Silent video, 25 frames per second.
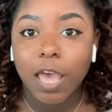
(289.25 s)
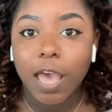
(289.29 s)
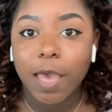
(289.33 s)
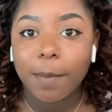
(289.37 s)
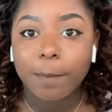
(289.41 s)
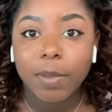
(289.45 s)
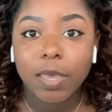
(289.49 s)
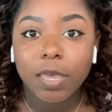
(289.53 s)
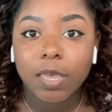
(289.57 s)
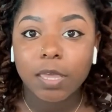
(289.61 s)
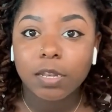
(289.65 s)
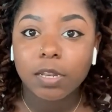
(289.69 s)

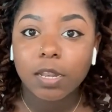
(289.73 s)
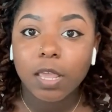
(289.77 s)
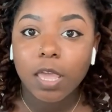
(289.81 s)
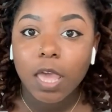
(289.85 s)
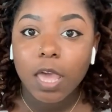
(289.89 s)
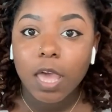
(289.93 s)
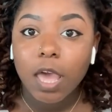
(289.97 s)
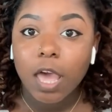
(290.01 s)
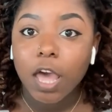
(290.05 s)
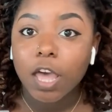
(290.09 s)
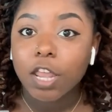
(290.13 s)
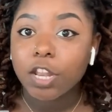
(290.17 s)
I'm in
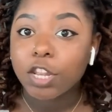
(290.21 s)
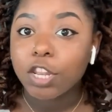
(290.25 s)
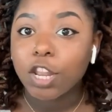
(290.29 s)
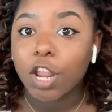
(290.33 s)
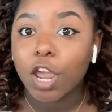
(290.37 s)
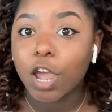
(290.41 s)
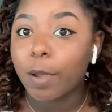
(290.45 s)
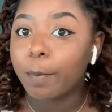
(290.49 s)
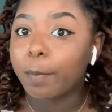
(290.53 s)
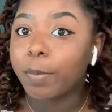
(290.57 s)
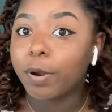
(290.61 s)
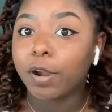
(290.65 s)
a
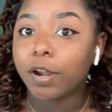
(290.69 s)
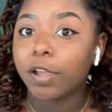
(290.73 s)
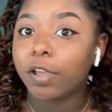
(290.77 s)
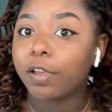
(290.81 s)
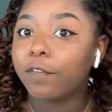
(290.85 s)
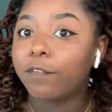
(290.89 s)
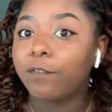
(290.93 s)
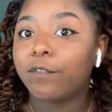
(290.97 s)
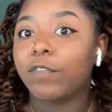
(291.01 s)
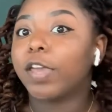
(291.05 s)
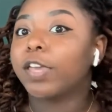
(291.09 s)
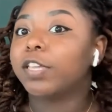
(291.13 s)
number
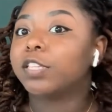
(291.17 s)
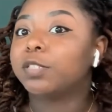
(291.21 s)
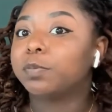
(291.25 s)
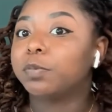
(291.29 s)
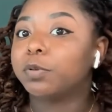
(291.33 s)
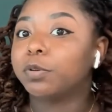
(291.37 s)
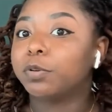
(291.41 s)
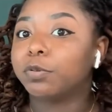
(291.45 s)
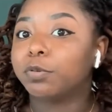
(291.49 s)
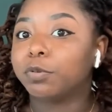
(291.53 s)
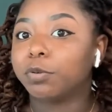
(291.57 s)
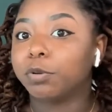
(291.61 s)
of
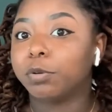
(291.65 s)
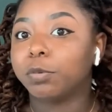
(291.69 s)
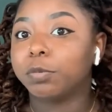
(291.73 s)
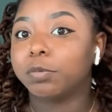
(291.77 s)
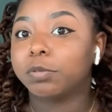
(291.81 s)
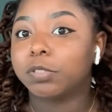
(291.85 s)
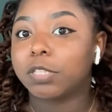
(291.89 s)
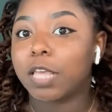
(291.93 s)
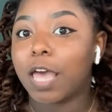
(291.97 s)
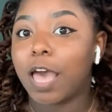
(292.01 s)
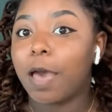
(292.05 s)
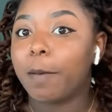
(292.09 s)
Facebook
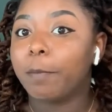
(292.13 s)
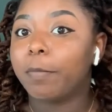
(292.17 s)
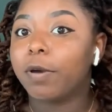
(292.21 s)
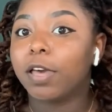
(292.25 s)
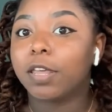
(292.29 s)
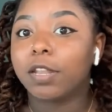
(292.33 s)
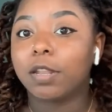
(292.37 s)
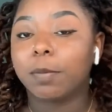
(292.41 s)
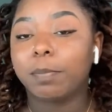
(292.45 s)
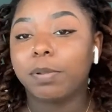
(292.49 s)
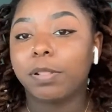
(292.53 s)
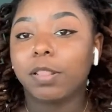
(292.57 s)
groups. I'm
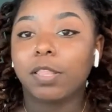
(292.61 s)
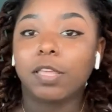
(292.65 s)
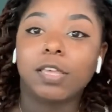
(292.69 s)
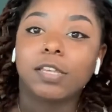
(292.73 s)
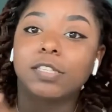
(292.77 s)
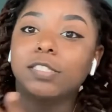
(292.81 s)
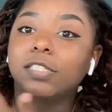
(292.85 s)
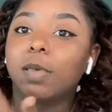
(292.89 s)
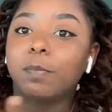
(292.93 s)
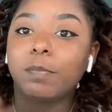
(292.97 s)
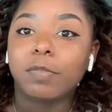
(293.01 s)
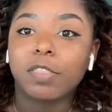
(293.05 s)
gonna
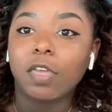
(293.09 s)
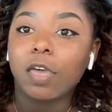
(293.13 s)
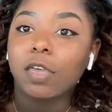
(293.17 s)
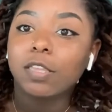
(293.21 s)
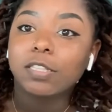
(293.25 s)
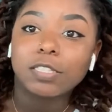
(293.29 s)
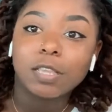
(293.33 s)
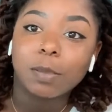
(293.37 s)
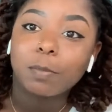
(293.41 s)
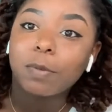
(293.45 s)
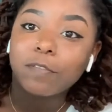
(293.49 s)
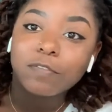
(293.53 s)
plug
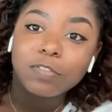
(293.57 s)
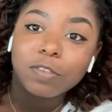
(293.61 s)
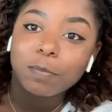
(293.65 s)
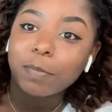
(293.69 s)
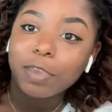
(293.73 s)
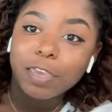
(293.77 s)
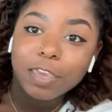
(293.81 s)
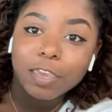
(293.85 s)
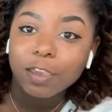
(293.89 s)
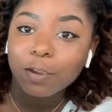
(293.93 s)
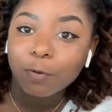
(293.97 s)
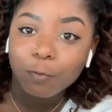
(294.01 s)
some of them
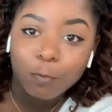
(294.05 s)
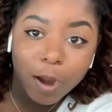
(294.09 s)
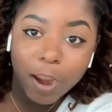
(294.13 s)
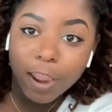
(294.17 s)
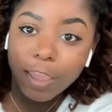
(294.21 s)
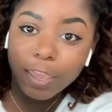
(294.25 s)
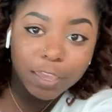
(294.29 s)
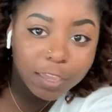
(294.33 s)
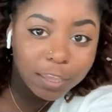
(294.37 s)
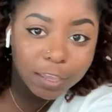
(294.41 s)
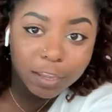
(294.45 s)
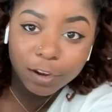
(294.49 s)
in
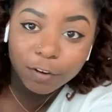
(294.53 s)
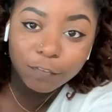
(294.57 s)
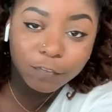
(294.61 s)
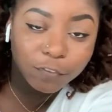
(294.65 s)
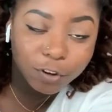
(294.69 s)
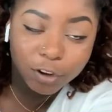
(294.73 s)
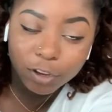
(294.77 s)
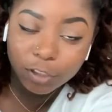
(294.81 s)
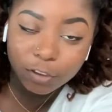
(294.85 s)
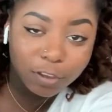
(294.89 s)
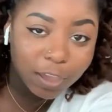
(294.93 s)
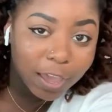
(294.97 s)
right here
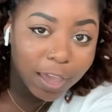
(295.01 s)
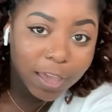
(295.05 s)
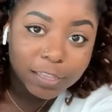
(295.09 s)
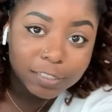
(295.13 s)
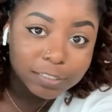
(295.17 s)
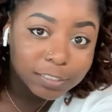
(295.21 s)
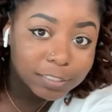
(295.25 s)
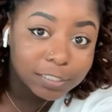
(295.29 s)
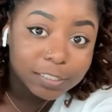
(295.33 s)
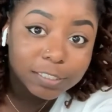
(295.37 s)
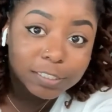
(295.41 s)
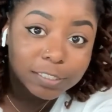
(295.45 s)
for you
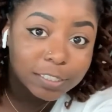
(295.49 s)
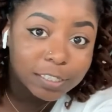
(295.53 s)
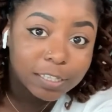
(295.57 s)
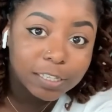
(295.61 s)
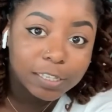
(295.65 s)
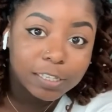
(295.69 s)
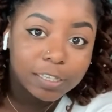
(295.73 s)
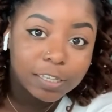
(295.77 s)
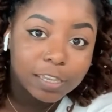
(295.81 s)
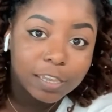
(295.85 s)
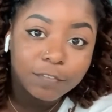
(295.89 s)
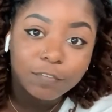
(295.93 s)
guys to see
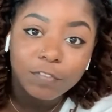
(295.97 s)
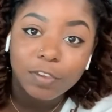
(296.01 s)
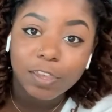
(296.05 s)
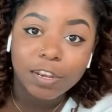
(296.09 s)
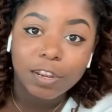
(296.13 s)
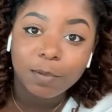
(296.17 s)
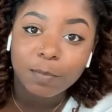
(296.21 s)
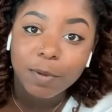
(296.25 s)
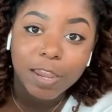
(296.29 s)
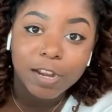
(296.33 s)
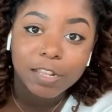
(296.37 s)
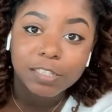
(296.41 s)
if
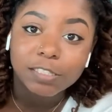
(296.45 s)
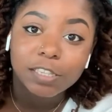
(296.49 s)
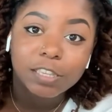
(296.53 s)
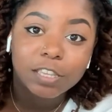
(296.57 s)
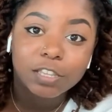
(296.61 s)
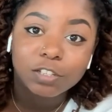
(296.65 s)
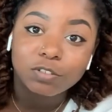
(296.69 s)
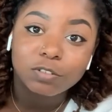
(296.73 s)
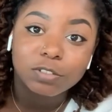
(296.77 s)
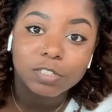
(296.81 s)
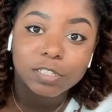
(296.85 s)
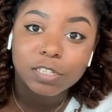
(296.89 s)
anybody's
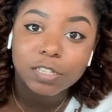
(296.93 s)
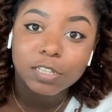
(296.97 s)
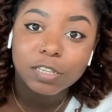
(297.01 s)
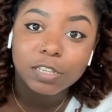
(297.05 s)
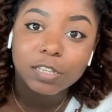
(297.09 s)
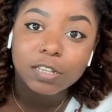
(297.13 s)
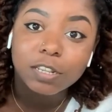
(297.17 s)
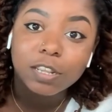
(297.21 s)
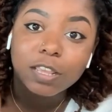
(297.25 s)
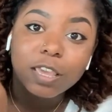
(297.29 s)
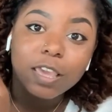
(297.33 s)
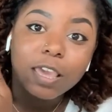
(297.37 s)

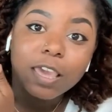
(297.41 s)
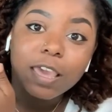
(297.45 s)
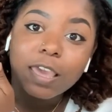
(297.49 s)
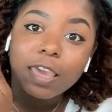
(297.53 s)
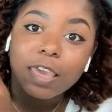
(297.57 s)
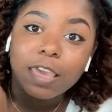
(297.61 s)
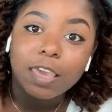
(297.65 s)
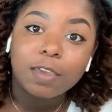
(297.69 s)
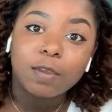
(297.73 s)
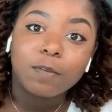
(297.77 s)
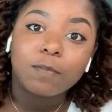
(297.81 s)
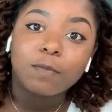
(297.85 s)
interested
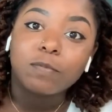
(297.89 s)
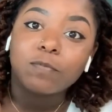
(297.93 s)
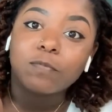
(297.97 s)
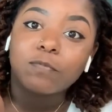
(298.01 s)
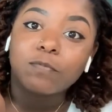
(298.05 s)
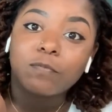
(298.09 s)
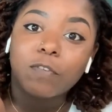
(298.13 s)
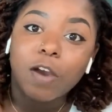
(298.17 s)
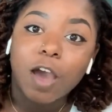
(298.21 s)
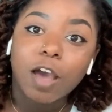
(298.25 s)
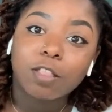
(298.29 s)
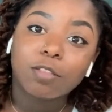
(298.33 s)
in
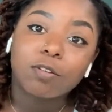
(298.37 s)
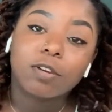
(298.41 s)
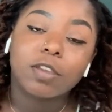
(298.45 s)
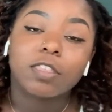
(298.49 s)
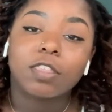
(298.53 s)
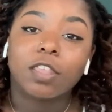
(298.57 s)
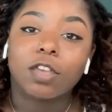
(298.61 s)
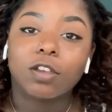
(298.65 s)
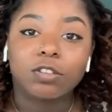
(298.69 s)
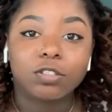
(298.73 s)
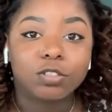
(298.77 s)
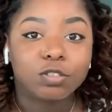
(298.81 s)
following
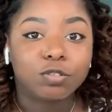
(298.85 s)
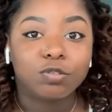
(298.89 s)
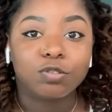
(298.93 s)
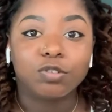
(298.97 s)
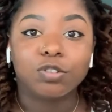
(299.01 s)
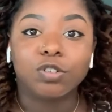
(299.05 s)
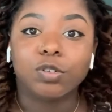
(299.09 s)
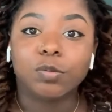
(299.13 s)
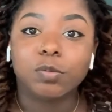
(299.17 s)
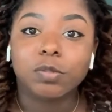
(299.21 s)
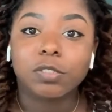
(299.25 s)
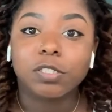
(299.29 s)
those
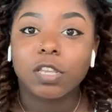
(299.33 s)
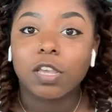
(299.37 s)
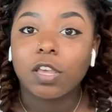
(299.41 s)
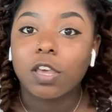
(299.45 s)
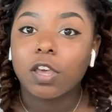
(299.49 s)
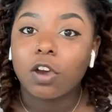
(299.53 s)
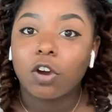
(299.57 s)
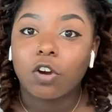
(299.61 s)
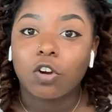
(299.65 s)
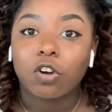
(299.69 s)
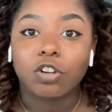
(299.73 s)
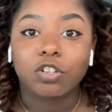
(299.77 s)
groups
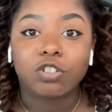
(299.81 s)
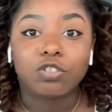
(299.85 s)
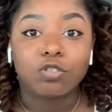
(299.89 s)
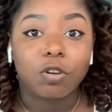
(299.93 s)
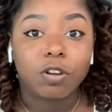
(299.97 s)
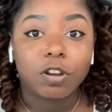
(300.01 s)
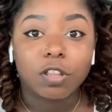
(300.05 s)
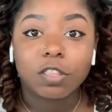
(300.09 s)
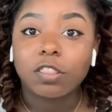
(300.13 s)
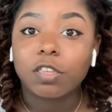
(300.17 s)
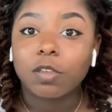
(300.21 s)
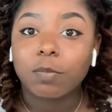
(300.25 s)
or
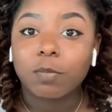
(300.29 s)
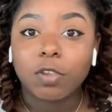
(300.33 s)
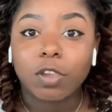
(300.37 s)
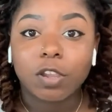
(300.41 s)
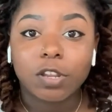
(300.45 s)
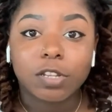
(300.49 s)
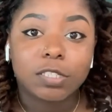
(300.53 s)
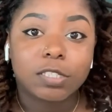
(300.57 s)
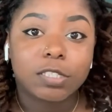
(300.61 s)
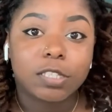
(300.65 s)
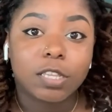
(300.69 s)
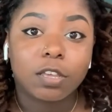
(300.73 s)
joining them
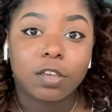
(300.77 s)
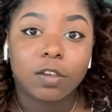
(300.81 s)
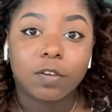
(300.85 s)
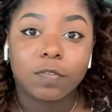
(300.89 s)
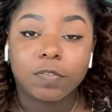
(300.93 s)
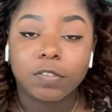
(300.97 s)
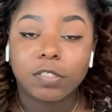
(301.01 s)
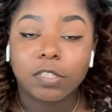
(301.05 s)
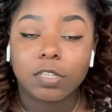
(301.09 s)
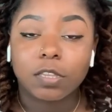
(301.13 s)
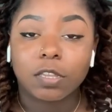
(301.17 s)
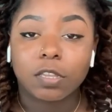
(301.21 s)

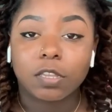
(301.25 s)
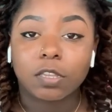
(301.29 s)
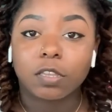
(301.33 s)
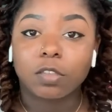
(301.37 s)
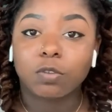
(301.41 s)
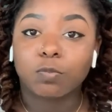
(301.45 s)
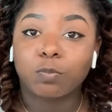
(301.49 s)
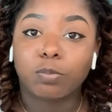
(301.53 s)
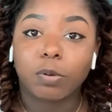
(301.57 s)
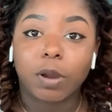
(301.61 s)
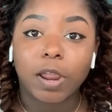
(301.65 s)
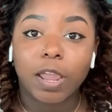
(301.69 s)
yourself to
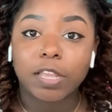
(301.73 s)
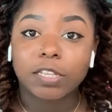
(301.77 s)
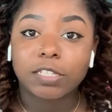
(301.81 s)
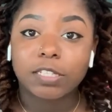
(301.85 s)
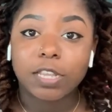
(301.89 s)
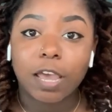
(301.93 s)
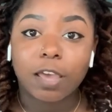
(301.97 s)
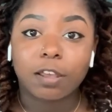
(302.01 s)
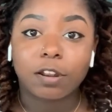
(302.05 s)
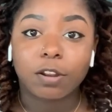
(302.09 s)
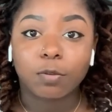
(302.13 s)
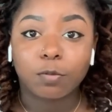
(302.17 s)
branch
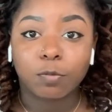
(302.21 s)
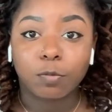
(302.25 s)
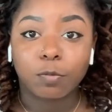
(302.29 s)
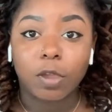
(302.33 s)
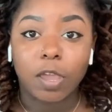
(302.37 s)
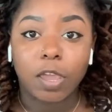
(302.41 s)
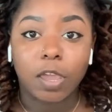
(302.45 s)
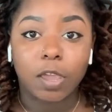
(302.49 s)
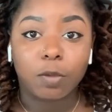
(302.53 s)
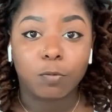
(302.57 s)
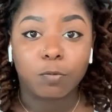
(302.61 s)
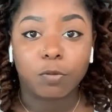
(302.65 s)
out
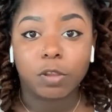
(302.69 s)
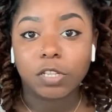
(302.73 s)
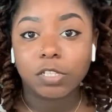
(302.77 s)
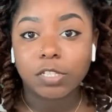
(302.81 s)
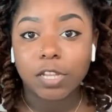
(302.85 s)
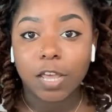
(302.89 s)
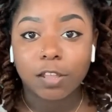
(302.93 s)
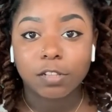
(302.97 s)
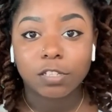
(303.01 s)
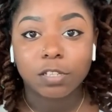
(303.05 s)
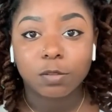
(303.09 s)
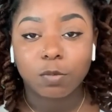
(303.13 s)
and reach
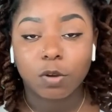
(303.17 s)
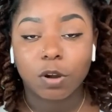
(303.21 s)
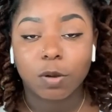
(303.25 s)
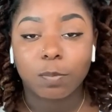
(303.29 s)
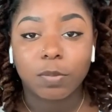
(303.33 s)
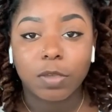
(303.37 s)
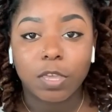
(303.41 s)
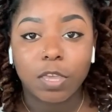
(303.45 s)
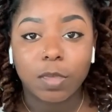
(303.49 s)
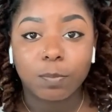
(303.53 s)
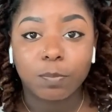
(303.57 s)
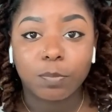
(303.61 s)
out to more
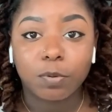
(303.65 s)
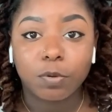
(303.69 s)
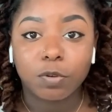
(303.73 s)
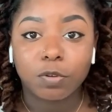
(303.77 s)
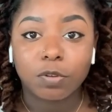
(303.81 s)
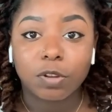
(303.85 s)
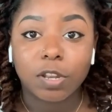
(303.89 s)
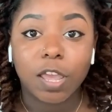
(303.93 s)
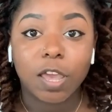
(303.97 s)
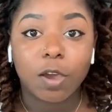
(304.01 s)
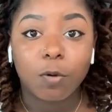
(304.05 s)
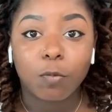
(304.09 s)
people,
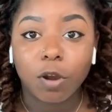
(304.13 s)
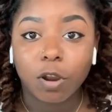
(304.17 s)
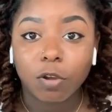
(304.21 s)
network